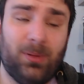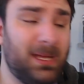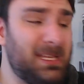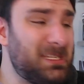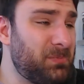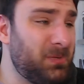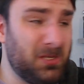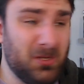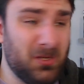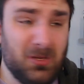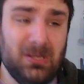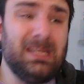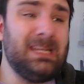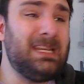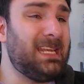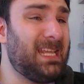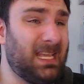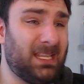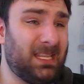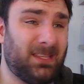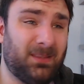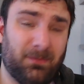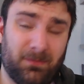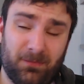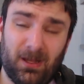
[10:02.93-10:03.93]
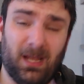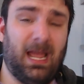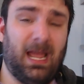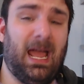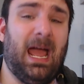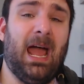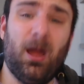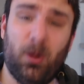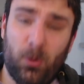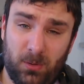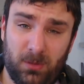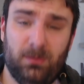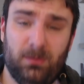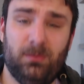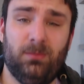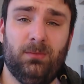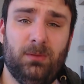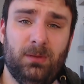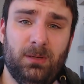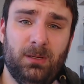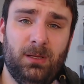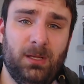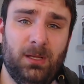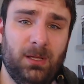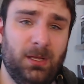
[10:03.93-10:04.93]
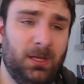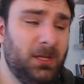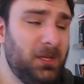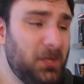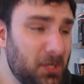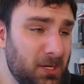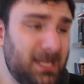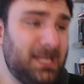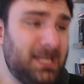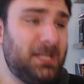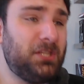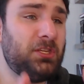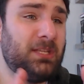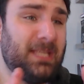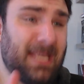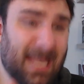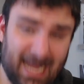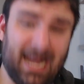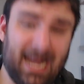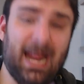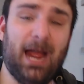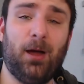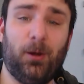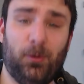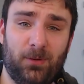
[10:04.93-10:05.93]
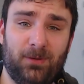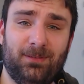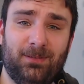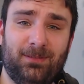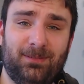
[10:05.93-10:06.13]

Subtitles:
but you need to get the fuck out. You need to get out.